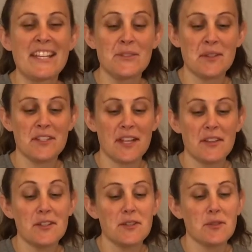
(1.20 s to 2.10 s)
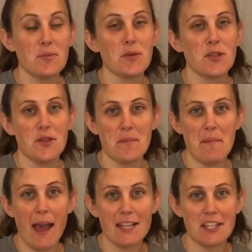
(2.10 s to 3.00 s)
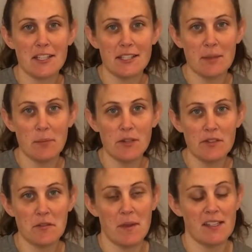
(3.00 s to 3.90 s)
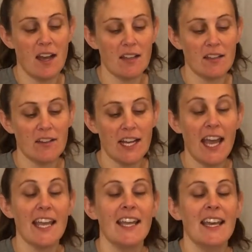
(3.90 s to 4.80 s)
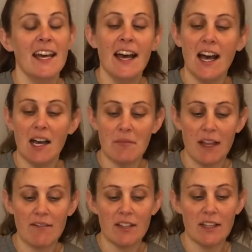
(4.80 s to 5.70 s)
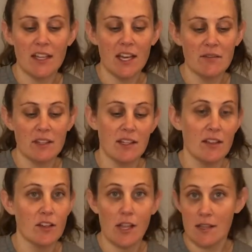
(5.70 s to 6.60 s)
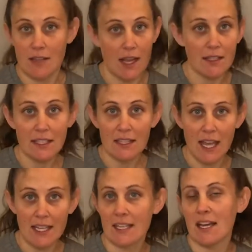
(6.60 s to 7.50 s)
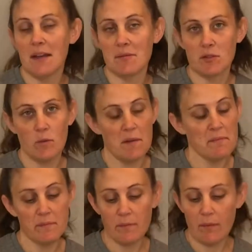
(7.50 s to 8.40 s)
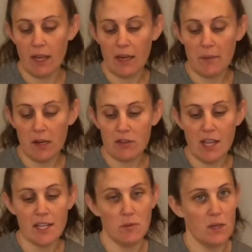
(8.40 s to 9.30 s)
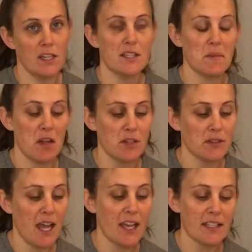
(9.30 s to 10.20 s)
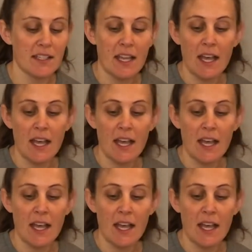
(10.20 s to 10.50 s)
So I just got these super cute matching slippers for my toddler and I. I really love that they look exactly alike, just one in a bigger size, one in a smaller size.